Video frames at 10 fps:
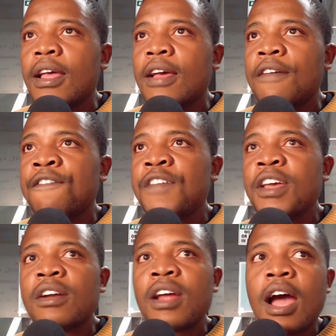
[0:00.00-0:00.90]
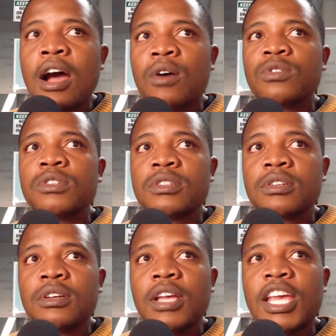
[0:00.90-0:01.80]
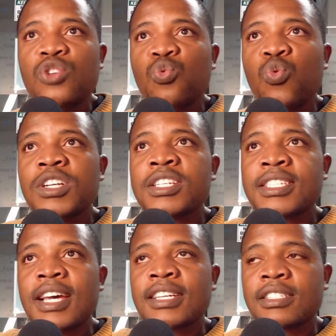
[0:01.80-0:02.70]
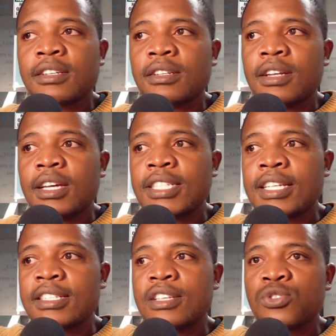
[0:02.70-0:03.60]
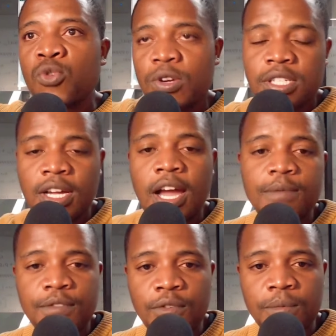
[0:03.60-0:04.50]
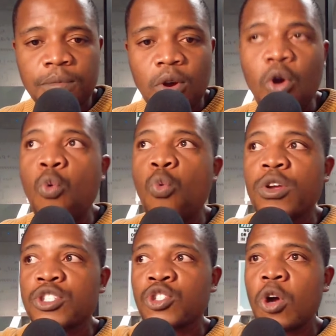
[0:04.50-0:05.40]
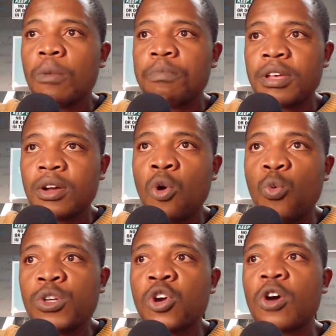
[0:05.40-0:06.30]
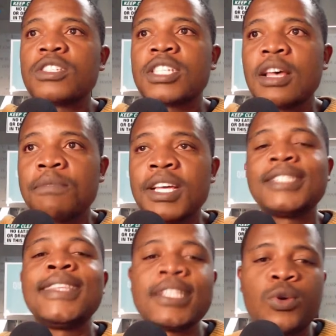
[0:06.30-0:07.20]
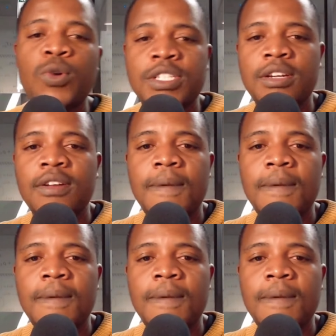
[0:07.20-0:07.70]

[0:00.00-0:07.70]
figuring out in which section does this question comes from, or which topic or which concept is this question.